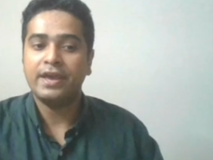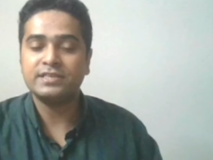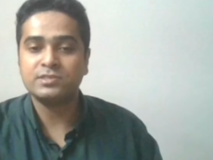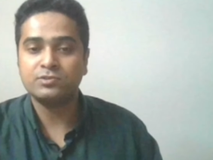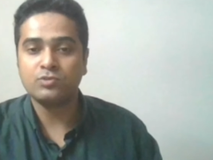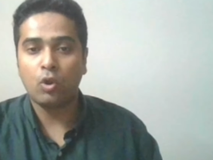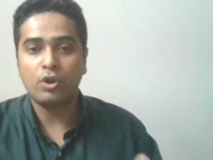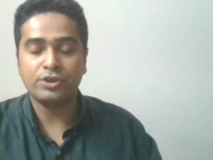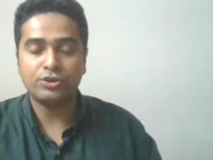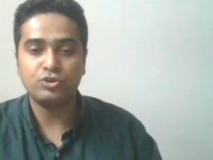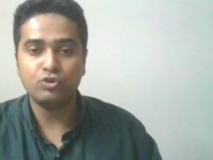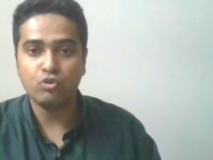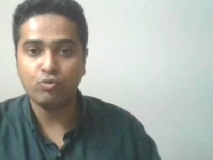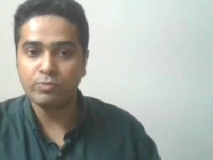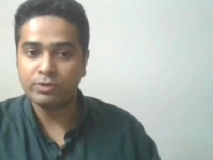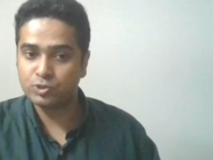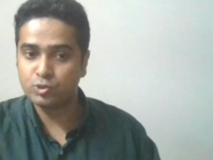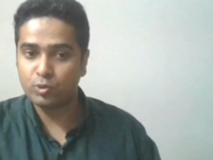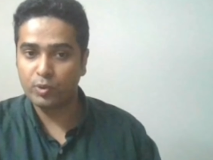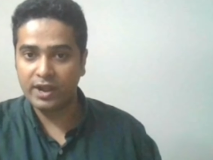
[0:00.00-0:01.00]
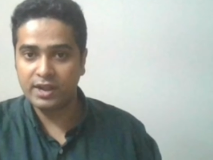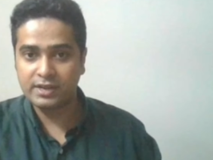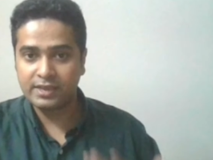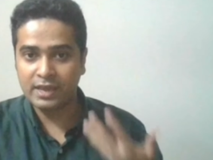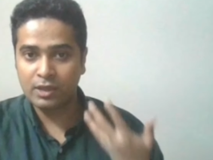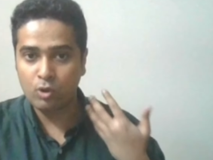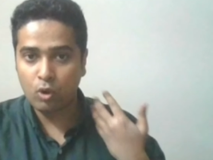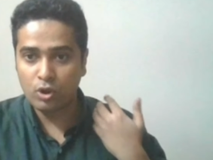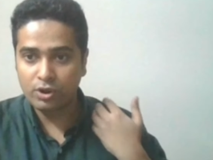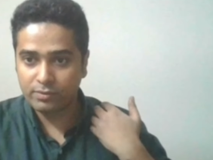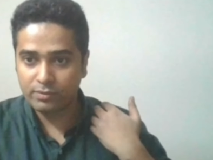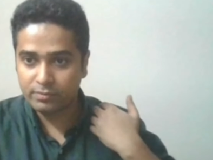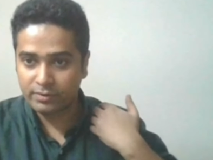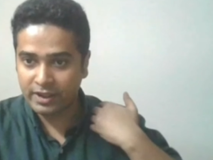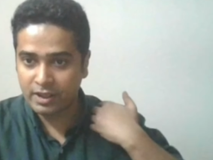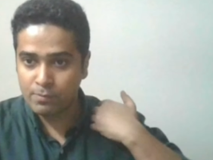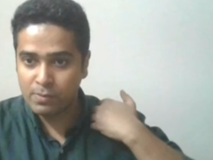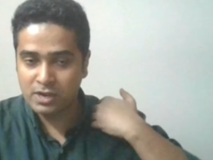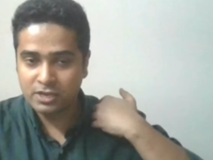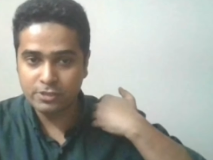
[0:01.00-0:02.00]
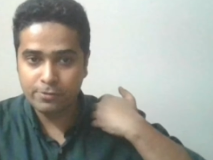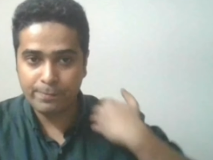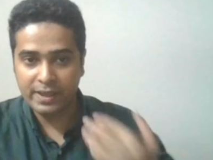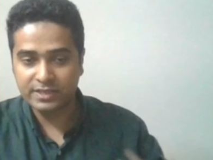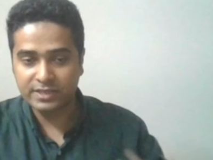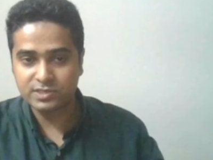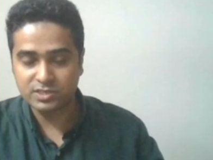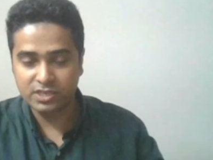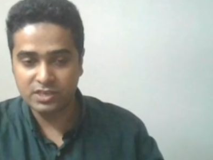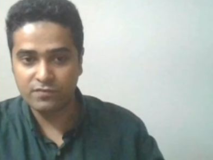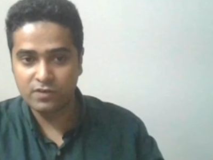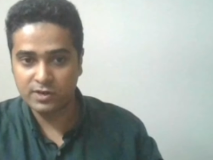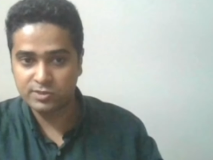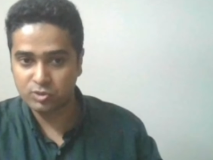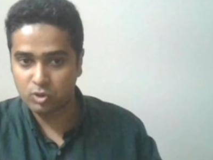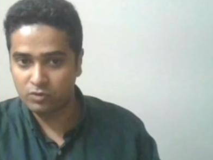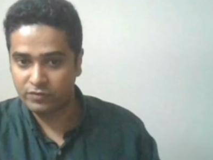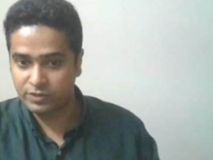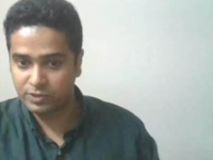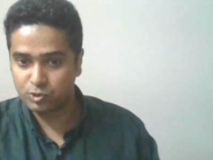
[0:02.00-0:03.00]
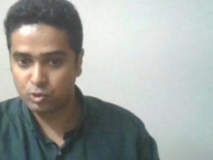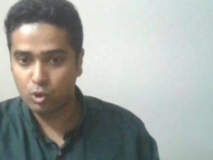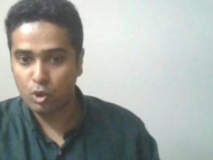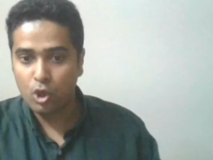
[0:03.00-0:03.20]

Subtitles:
is not a human, so it cannot recommend the best keywords always.